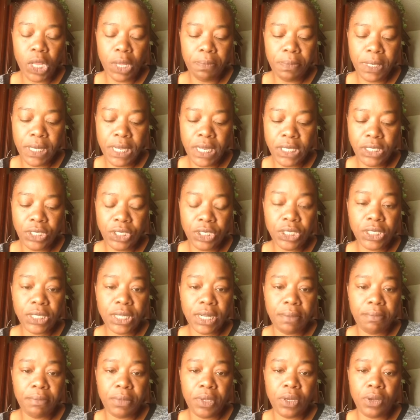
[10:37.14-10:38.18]
please just
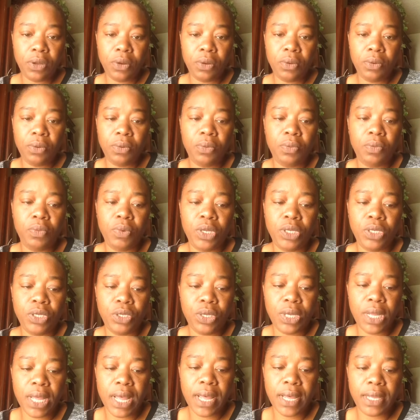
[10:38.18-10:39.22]
let me know what
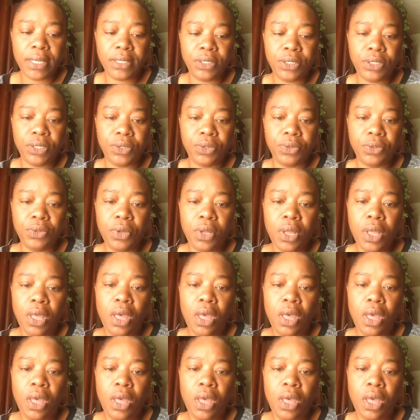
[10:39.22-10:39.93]
you guys do